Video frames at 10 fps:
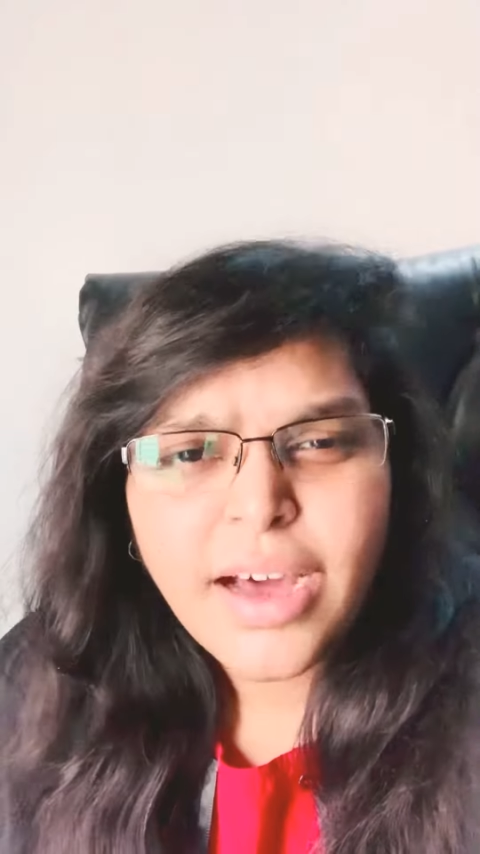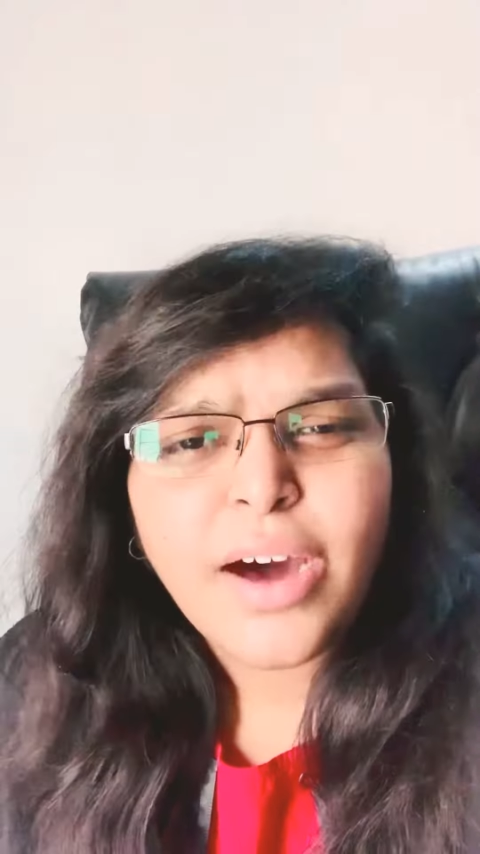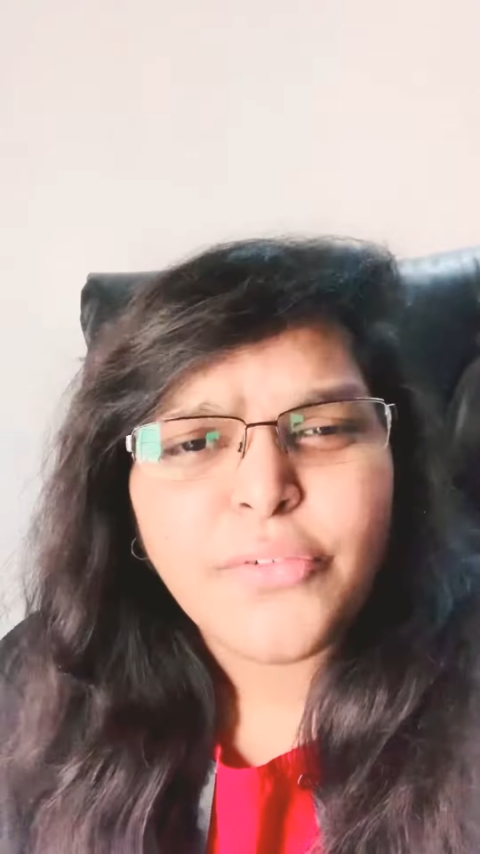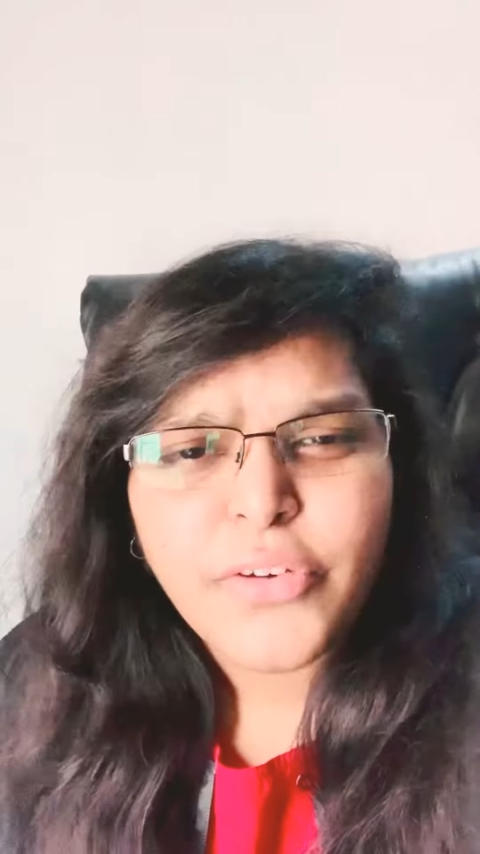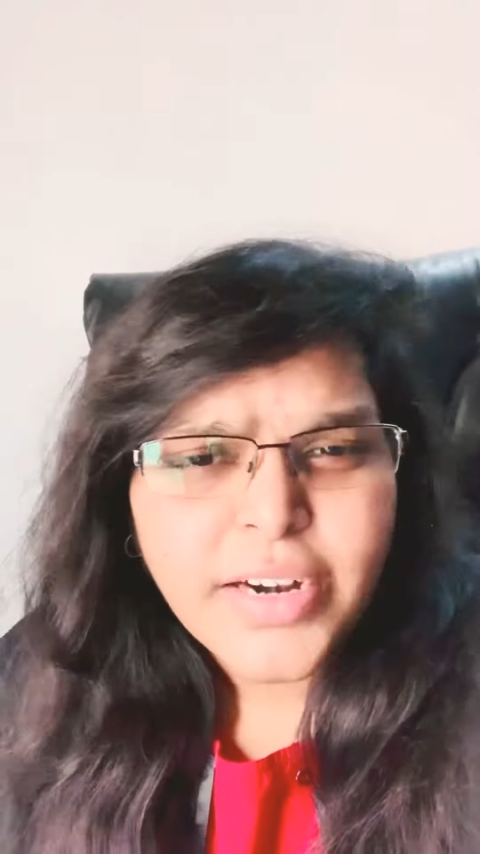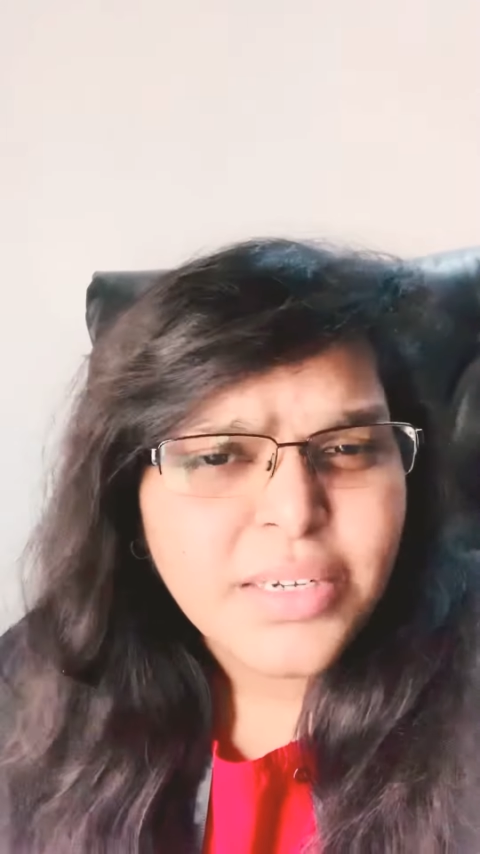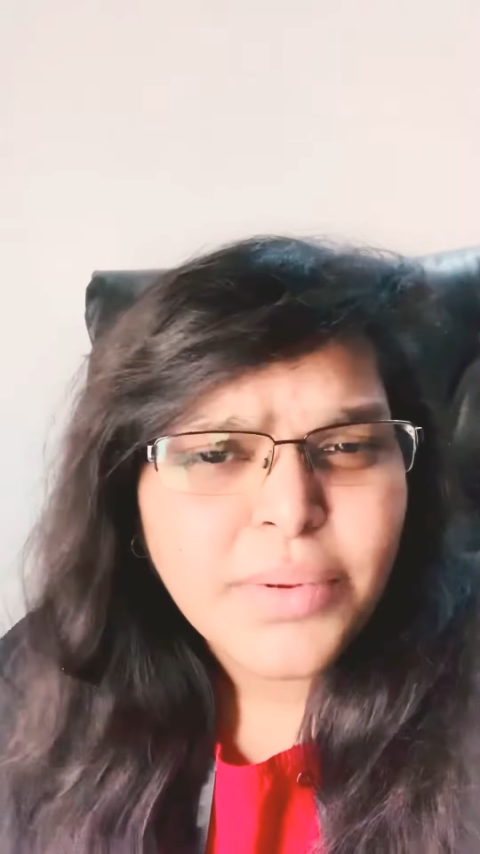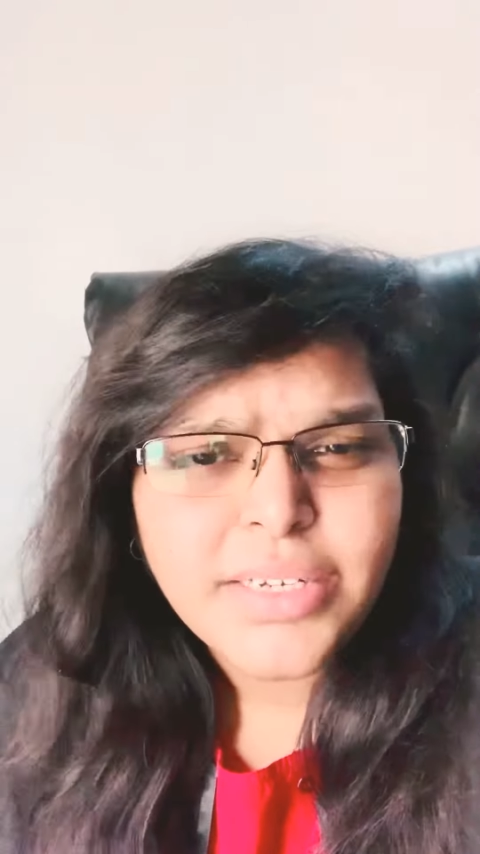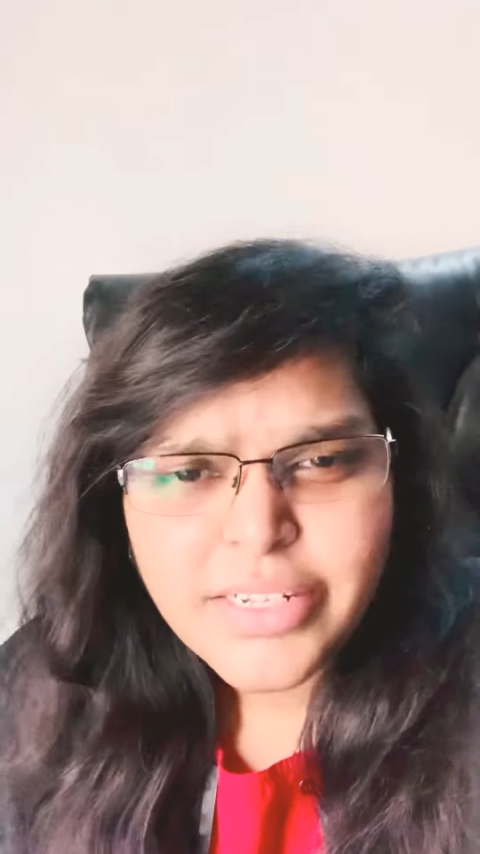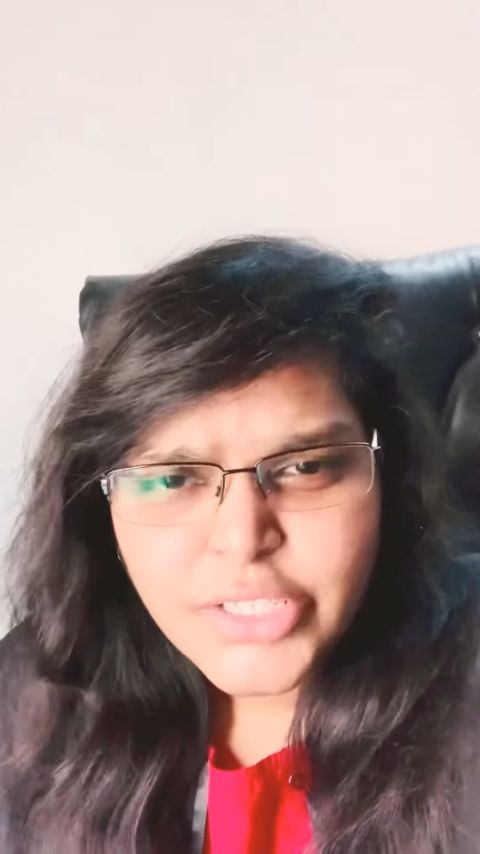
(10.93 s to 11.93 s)
A
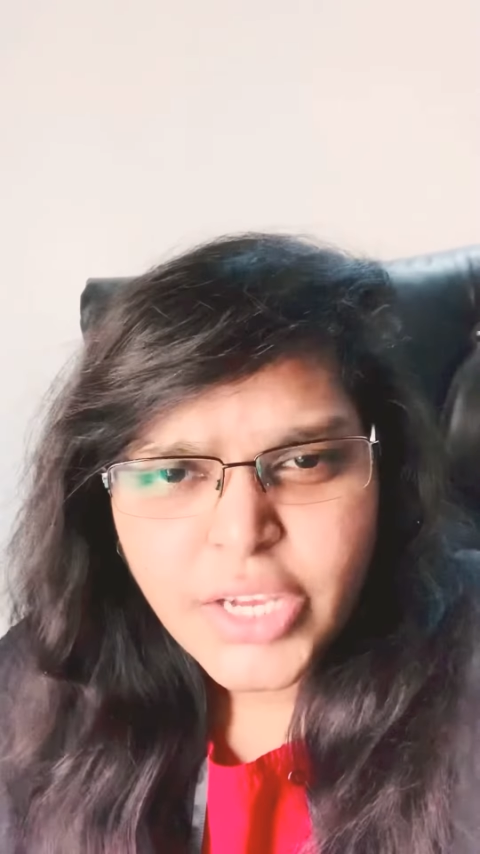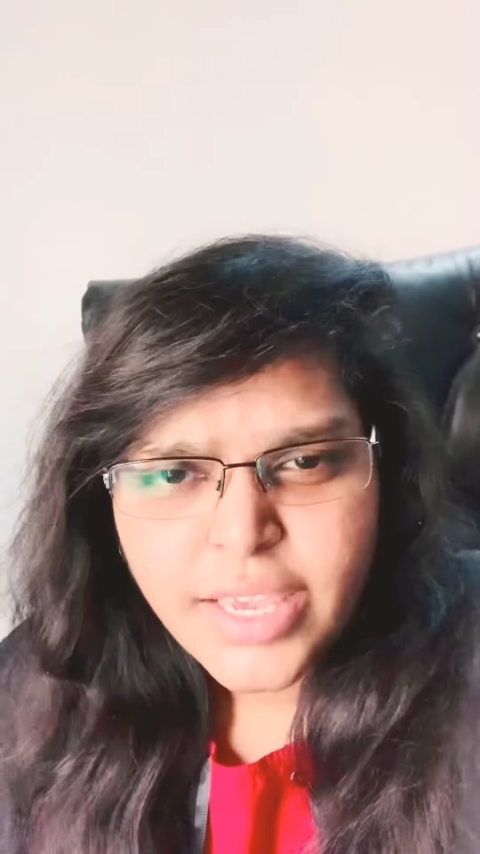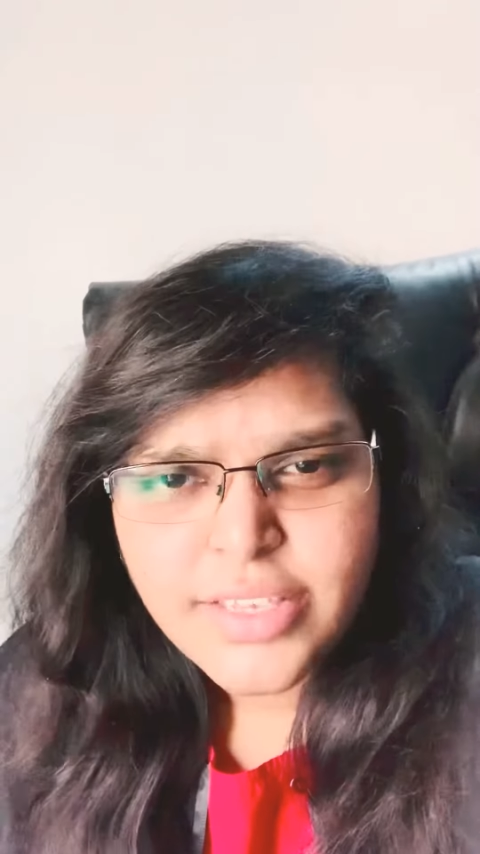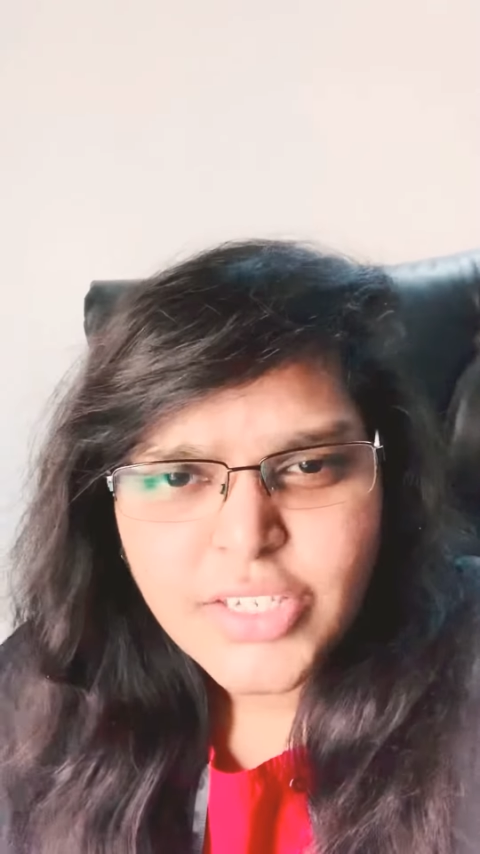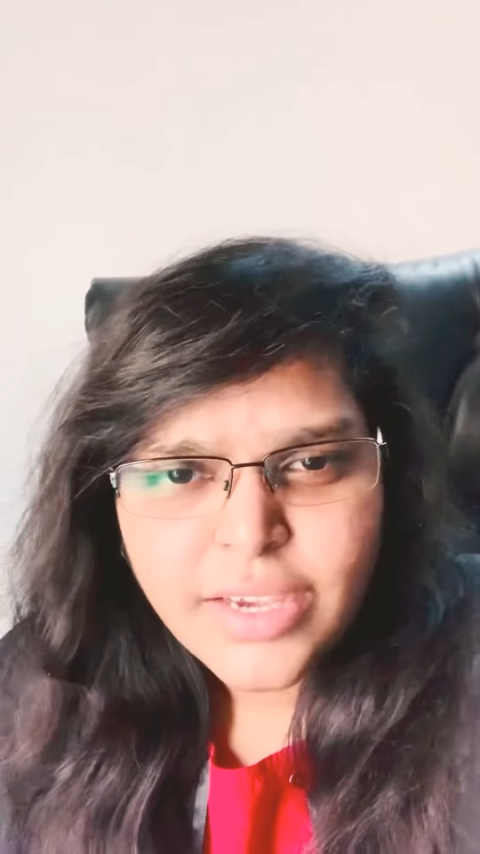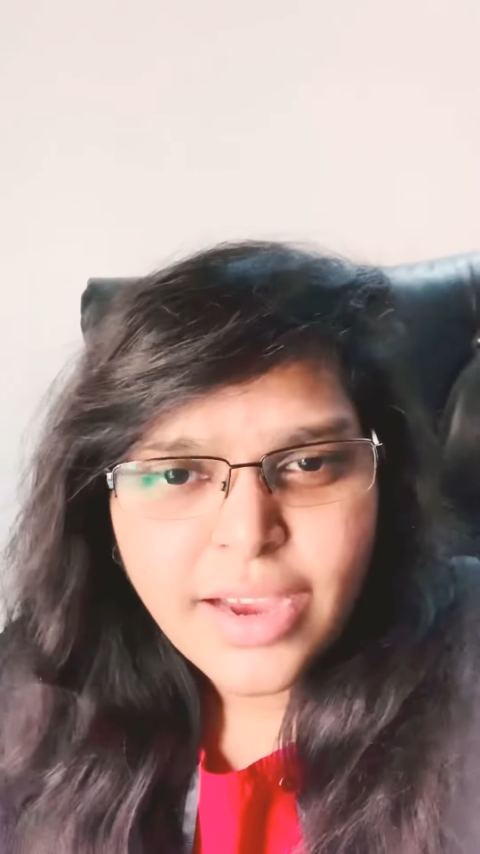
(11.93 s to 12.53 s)
fundamental change